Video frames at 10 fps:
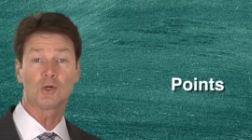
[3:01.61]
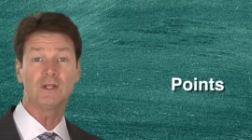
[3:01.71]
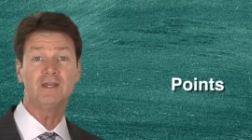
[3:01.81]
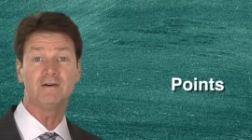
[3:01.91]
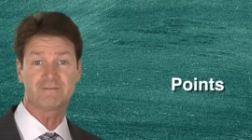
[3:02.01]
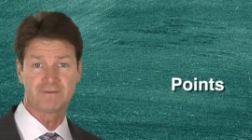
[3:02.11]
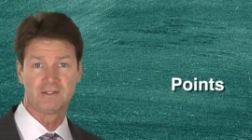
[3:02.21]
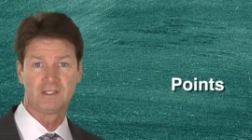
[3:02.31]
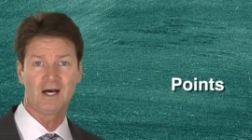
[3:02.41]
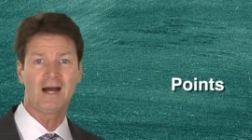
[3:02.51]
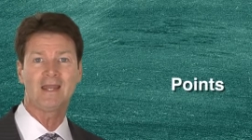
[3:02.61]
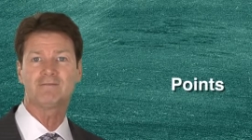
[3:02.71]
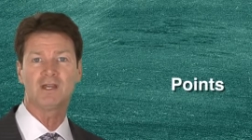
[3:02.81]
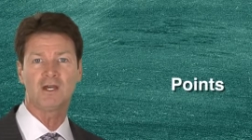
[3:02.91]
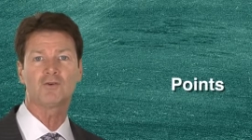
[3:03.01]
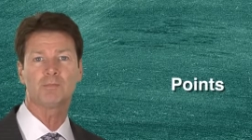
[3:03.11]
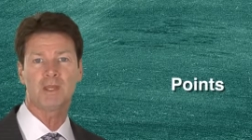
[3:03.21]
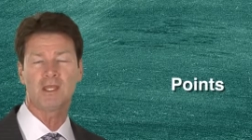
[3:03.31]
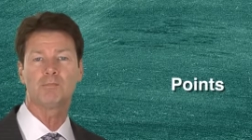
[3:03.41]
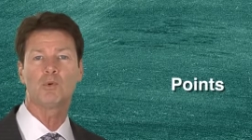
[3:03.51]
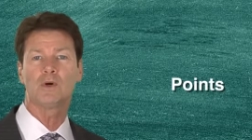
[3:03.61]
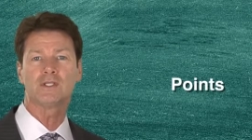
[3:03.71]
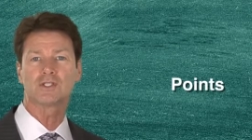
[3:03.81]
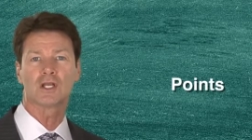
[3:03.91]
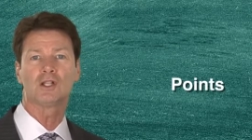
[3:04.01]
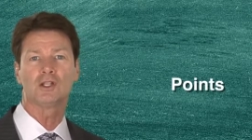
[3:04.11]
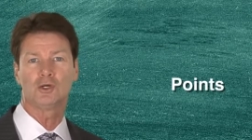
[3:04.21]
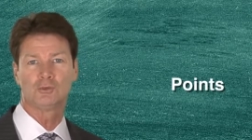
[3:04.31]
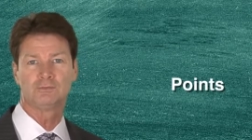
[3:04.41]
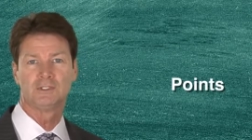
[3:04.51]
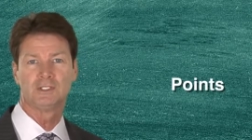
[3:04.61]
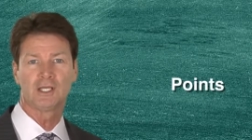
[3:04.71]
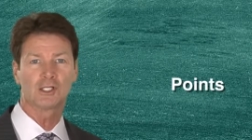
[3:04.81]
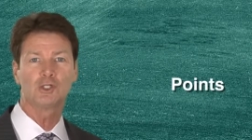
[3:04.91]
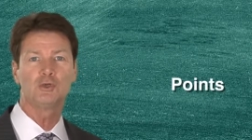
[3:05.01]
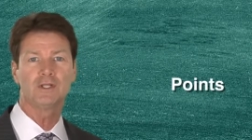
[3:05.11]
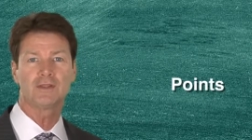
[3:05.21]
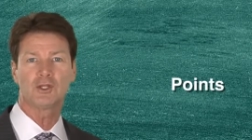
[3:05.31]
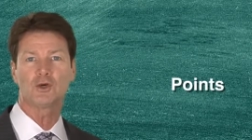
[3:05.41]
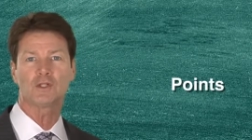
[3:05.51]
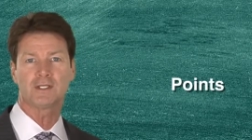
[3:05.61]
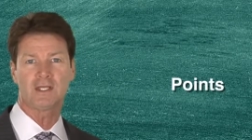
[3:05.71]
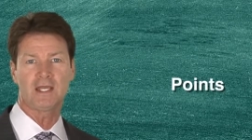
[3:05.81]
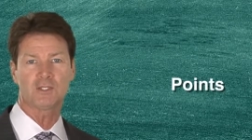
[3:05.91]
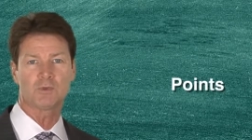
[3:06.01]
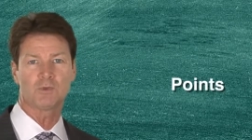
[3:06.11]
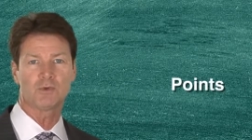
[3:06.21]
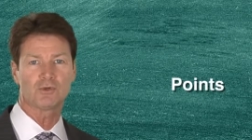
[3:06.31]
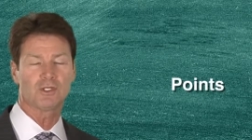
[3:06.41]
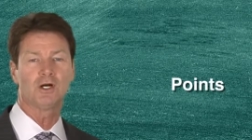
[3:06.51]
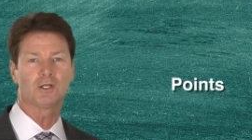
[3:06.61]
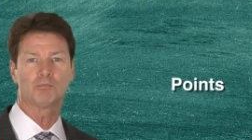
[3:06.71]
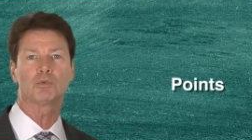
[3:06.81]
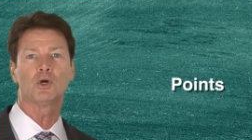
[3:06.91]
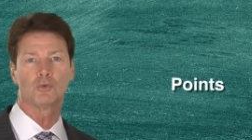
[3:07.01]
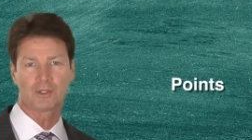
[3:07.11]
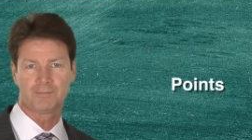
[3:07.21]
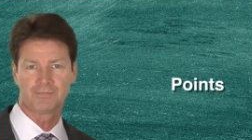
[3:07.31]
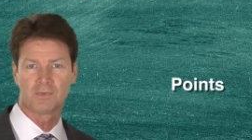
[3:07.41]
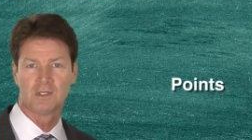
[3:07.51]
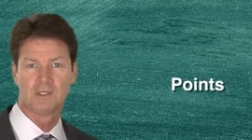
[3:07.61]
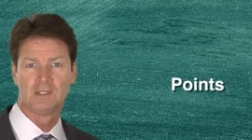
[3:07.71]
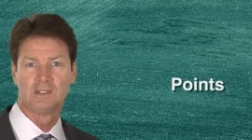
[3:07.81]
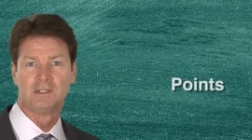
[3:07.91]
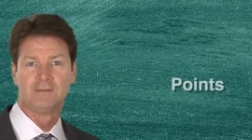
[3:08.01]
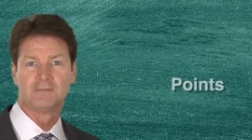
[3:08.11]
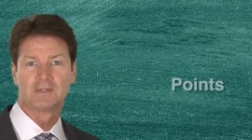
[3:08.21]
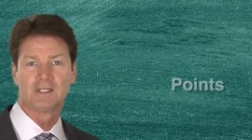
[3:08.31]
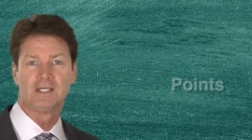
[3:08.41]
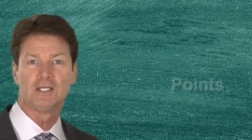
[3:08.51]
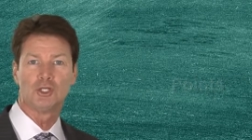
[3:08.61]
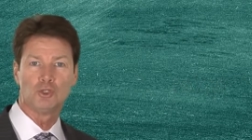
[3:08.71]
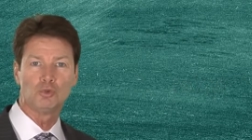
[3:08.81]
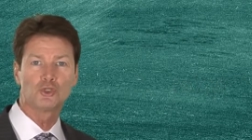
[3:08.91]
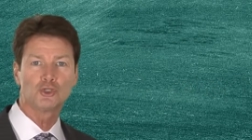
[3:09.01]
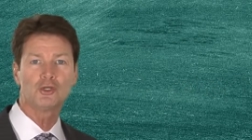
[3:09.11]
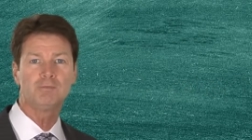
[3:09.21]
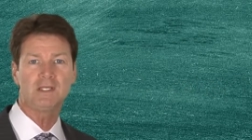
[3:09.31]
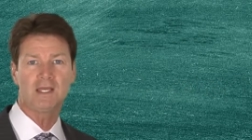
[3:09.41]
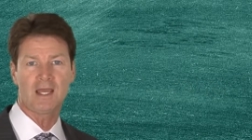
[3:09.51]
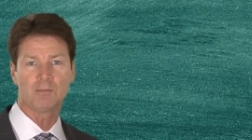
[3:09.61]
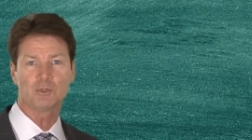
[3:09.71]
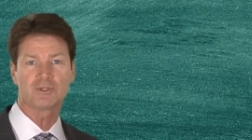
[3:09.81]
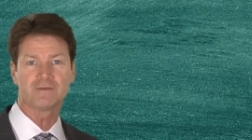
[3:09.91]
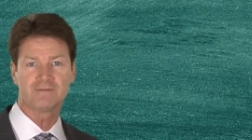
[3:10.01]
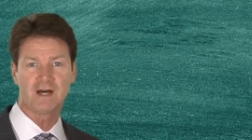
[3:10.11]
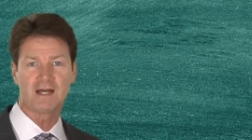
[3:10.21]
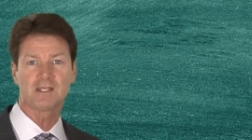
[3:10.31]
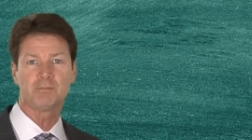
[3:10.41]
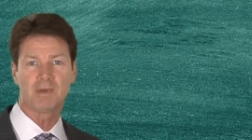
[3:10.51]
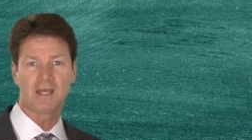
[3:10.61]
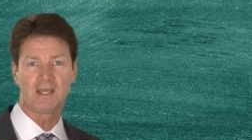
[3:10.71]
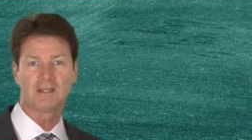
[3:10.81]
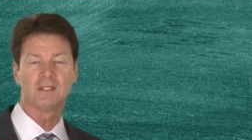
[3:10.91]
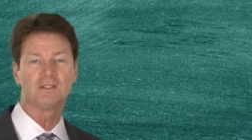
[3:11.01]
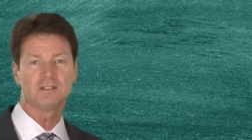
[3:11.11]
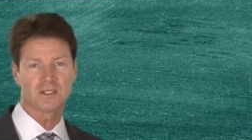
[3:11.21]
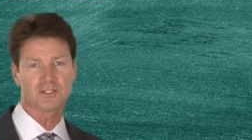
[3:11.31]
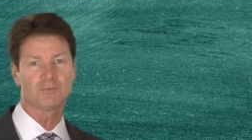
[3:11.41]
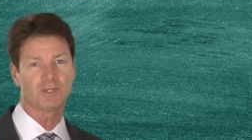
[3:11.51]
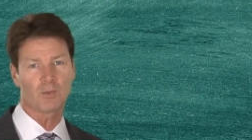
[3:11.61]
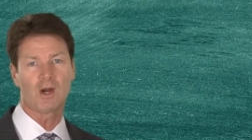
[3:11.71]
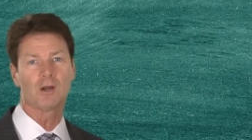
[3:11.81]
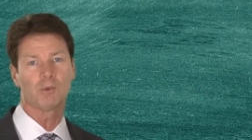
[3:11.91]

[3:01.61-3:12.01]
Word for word: or if I have ever paid points on a loan, including the early days when we were young and broke. You should be able to find a bank that doesn't require